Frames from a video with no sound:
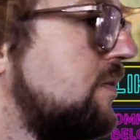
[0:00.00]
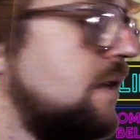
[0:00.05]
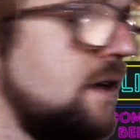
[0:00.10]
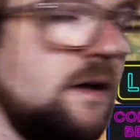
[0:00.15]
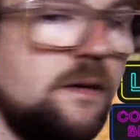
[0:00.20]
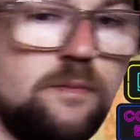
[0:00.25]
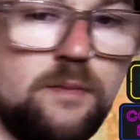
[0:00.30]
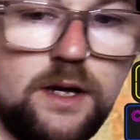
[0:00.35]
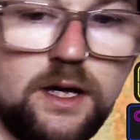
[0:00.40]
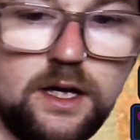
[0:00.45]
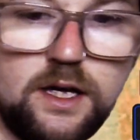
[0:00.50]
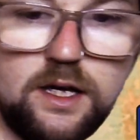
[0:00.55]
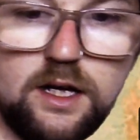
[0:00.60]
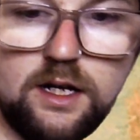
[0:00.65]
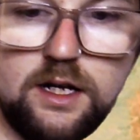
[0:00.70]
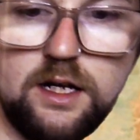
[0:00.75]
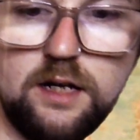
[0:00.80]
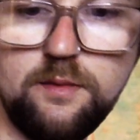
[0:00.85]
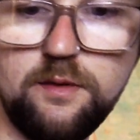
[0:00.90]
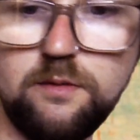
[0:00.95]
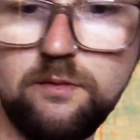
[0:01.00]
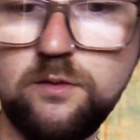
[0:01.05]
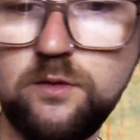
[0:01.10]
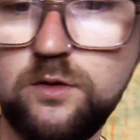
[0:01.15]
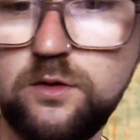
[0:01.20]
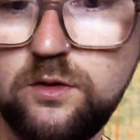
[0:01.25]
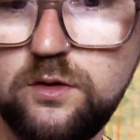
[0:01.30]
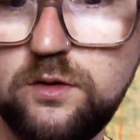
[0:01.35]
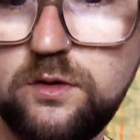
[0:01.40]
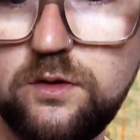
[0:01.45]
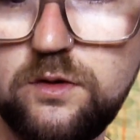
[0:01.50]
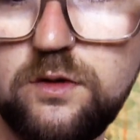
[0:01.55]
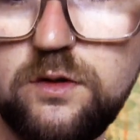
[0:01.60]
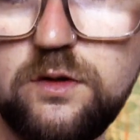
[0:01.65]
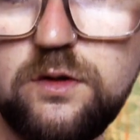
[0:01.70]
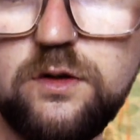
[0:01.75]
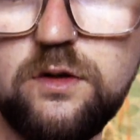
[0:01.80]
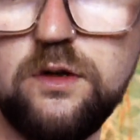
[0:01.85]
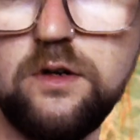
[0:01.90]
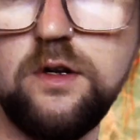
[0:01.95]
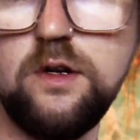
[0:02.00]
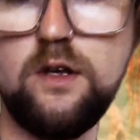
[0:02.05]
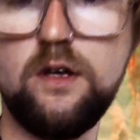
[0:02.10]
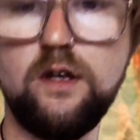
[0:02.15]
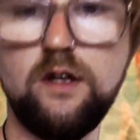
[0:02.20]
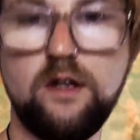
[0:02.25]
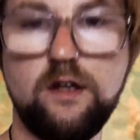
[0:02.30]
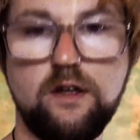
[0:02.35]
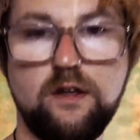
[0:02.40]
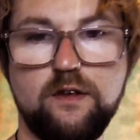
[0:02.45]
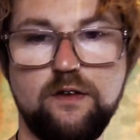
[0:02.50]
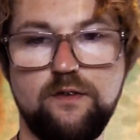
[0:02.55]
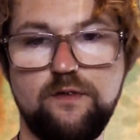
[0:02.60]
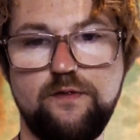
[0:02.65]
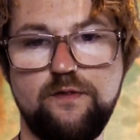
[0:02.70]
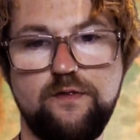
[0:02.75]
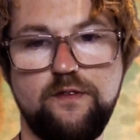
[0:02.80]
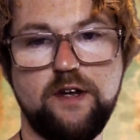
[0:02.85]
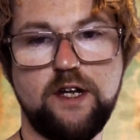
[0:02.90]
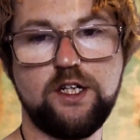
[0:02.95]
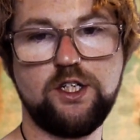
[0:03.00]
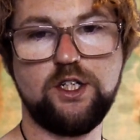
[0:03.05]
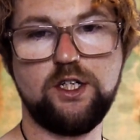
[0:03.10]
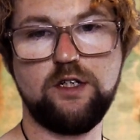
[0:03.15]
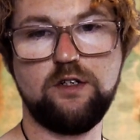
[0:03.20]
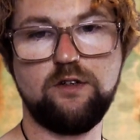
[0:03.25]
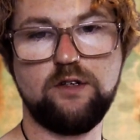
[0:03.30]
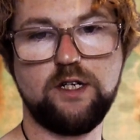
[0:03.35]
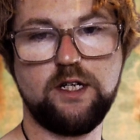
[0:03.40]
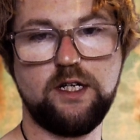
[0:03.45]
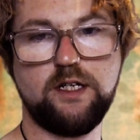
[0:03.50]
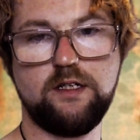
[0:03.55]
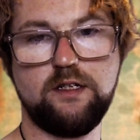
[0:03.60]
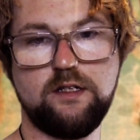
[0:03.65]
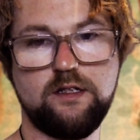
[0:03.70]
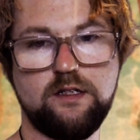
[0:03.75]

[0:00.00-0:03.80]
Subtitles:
and make it a little bit more fleshy looking